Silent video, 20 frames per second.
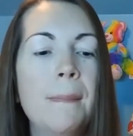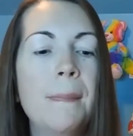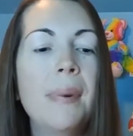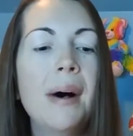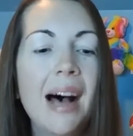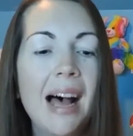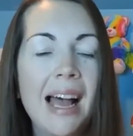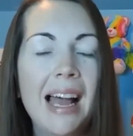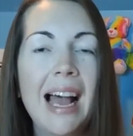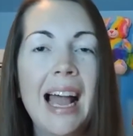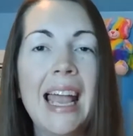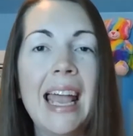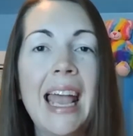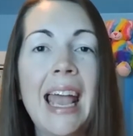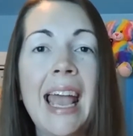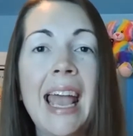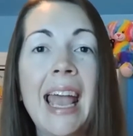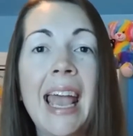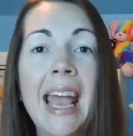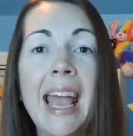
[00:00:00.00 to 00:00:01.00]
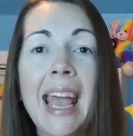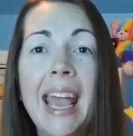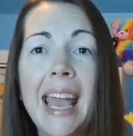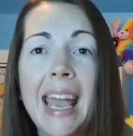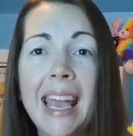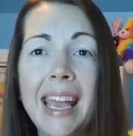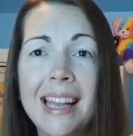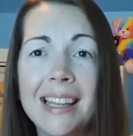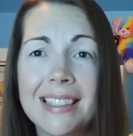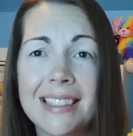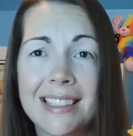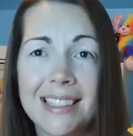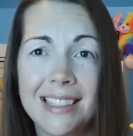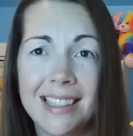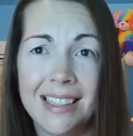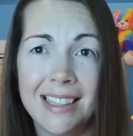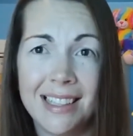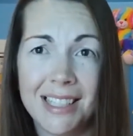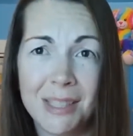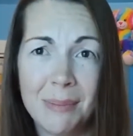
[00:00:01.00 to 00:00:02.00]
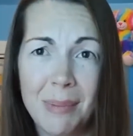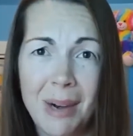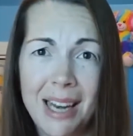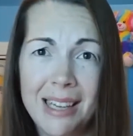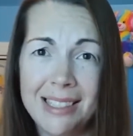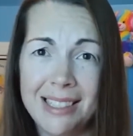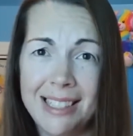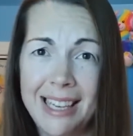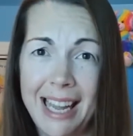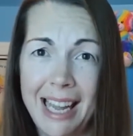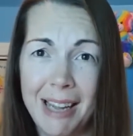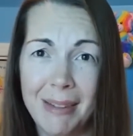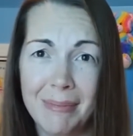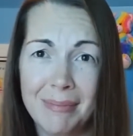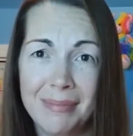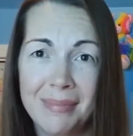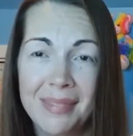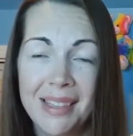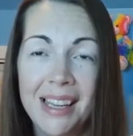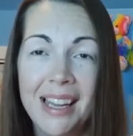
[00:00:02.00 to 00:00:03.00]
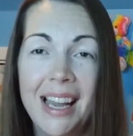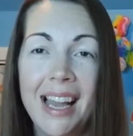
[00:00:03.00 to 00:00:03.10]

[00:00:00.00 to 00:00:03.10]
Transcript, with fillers: But I hate the sprite's name.